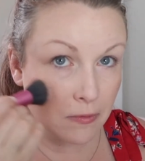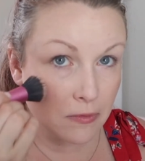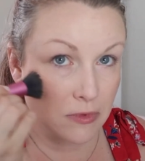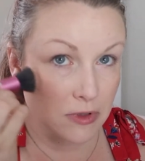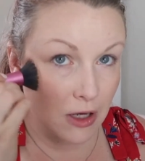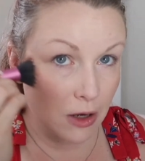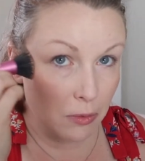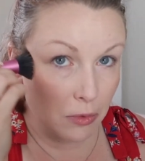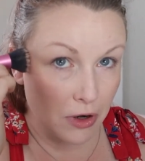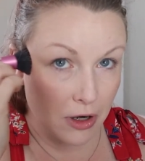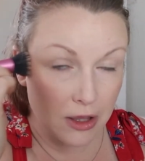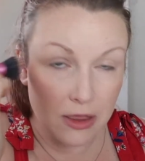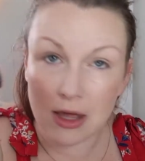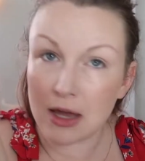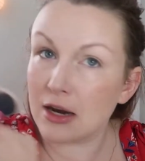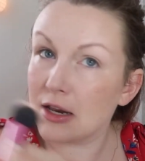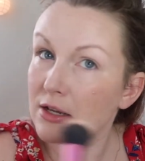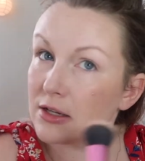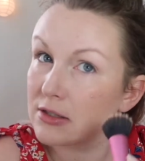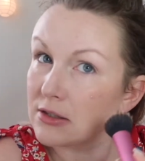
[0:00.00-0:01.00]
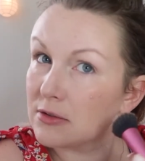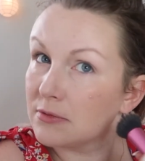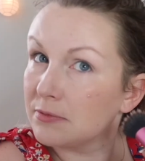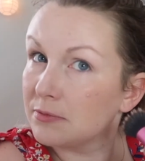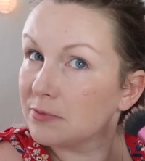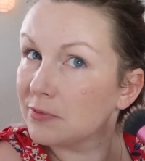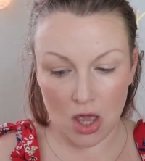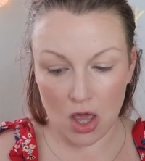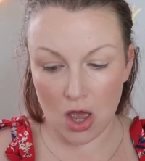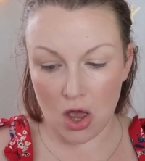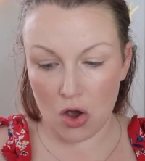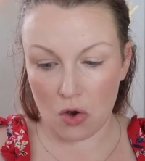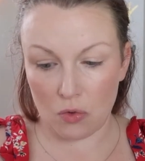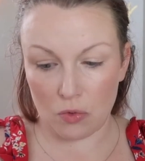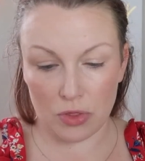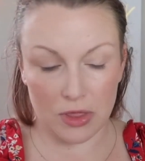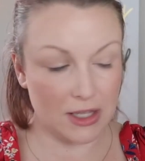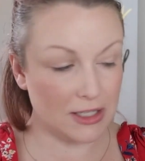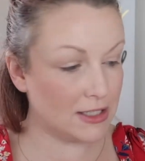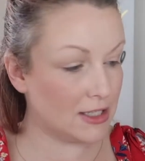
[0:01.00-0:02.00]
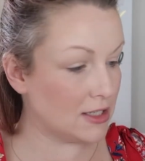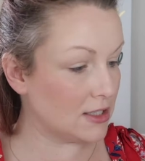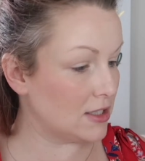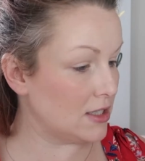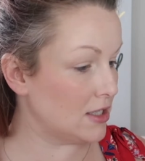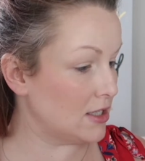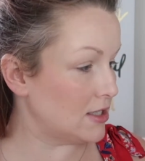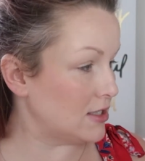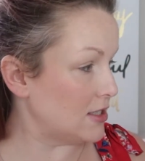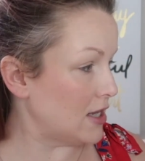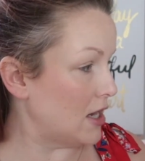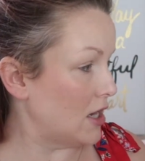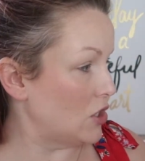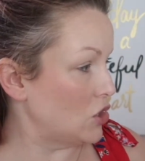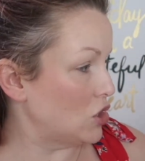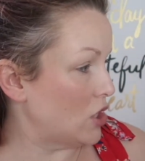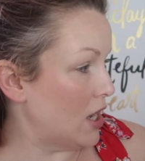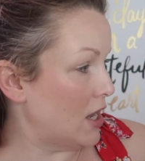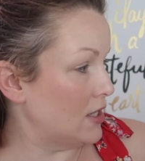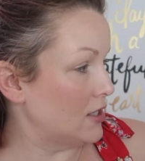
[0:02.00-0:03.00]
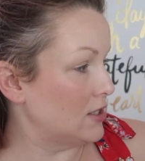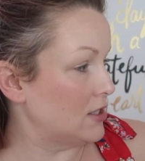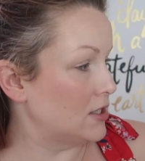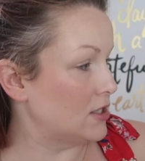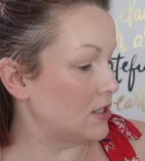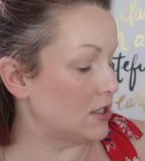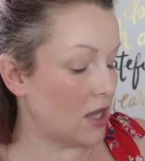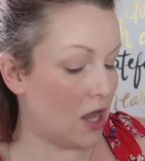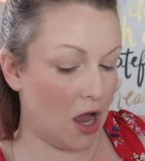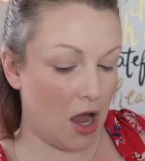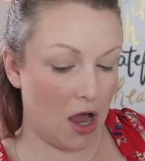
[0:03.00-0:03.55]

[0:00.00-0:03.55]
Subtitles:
See how pretty that is? This is the SeneGence